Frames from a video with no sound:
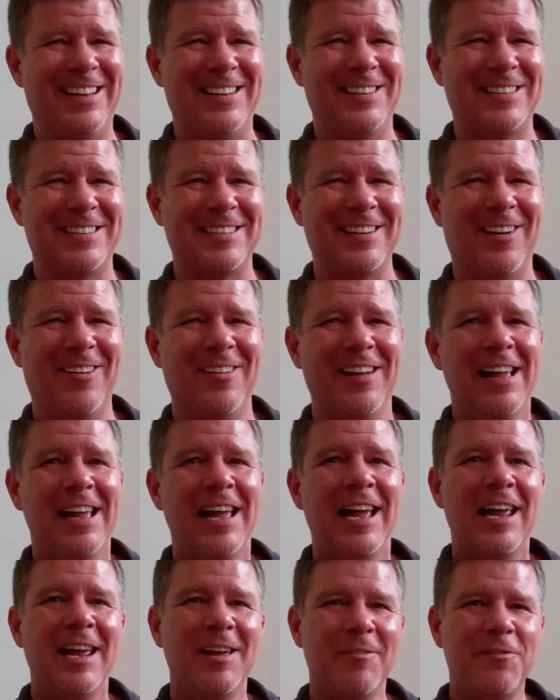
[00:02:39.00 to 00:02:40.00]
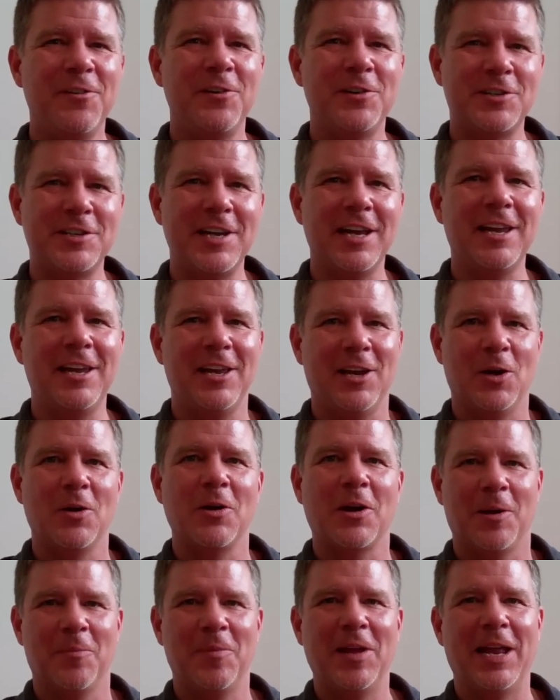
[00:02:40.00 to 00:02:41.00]
So if you're sick, you
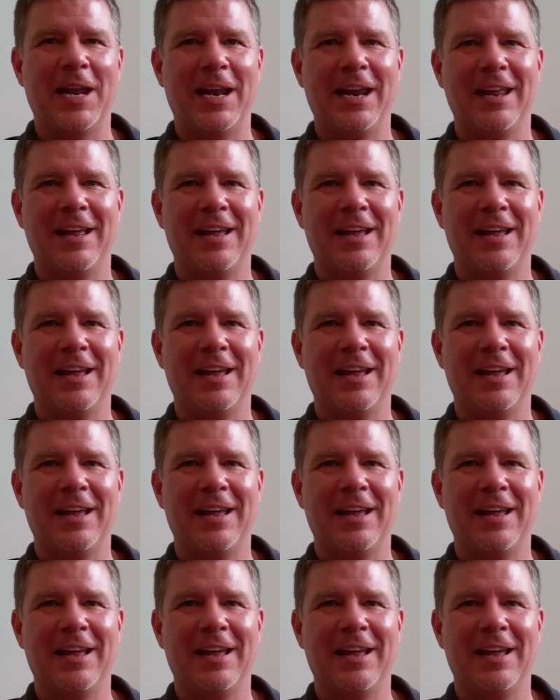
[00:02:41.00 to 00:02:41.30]
don't come in.